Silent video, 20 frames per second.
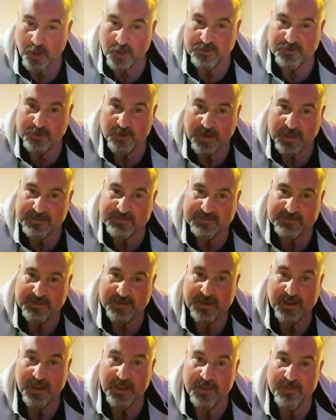So they
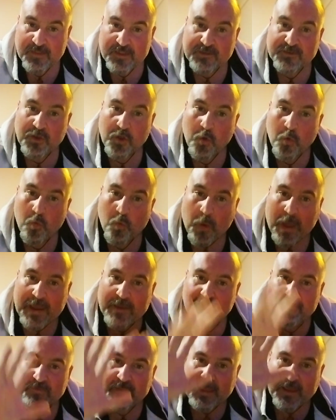see this
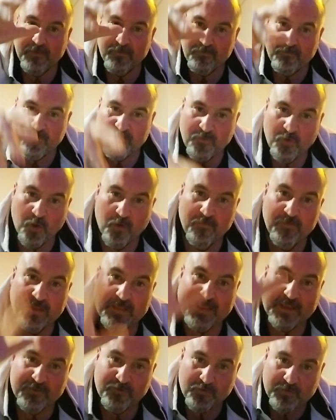wavelength of
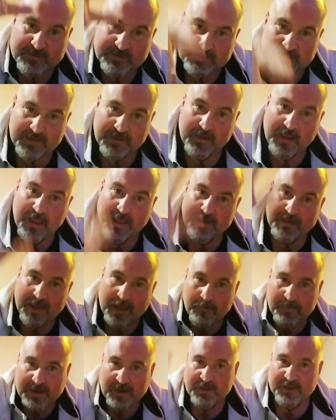electricity
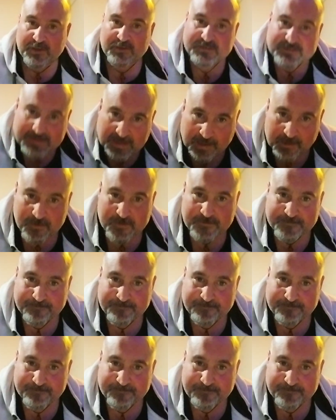come out of your skull.